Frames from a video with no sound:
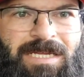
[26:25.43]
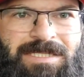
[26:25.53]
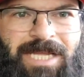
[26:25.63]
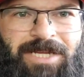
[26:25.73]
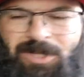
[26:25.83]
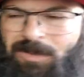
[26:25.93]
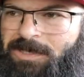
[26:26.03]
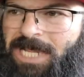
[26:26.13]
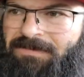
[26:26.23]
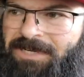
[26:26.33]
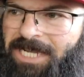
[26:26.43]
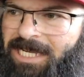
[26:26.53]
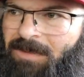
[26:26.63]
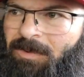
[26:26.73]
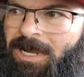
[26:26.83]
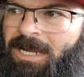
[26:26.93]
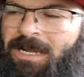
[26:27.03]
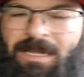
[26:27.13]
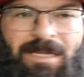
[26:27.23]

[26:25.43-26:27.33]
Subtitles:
state troopers every day somewhere.